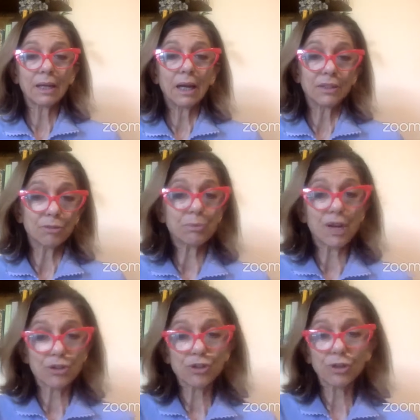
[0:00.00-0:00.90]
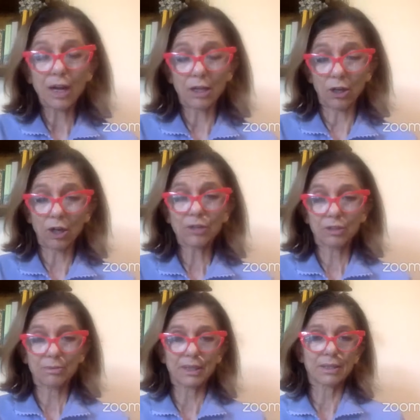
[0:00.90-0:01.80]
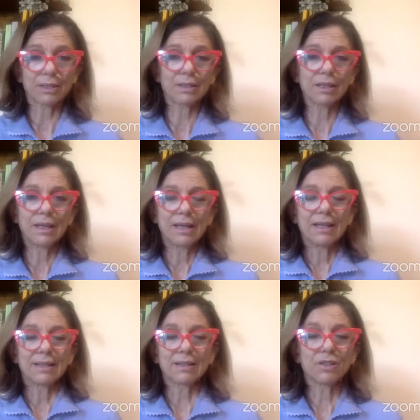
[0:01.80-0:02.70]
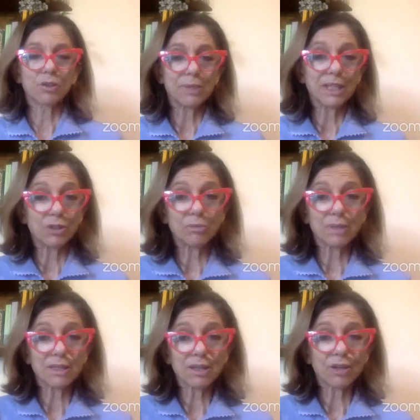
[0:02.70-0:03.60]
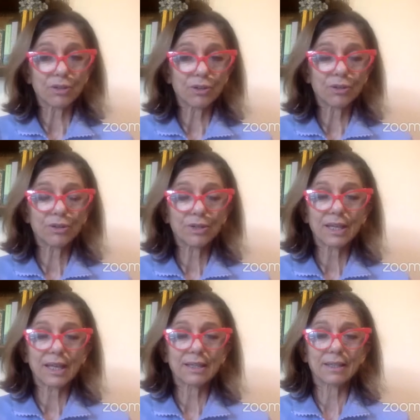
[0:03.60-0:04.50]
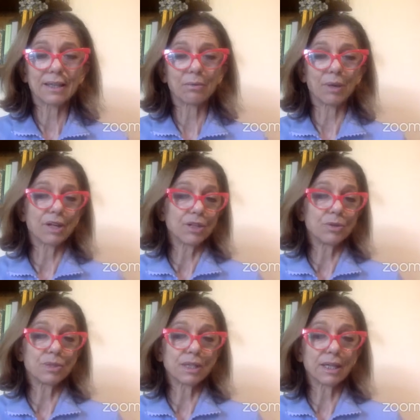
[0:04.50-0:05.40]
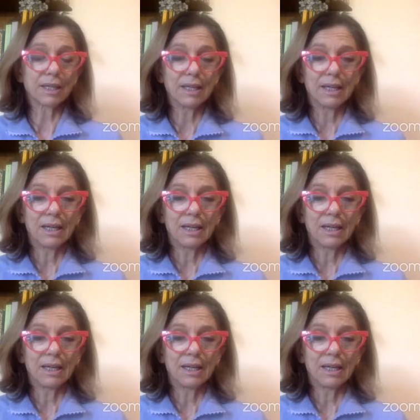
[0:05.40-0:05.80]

under pressure a lot, because there are so many humans on earth, and we are using